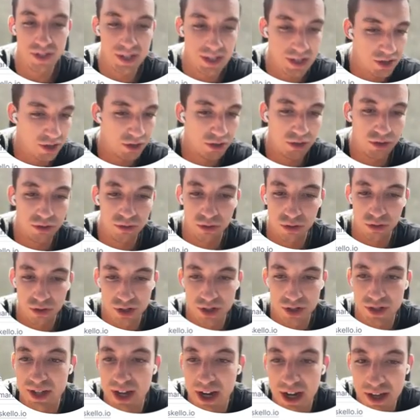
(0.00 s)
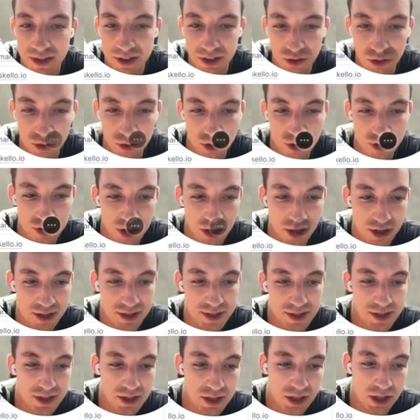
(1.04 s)
CEO or just anything along those
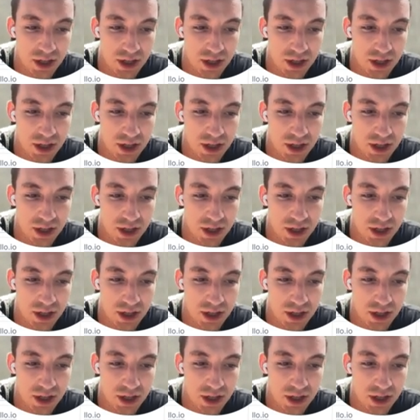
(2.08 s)
lines,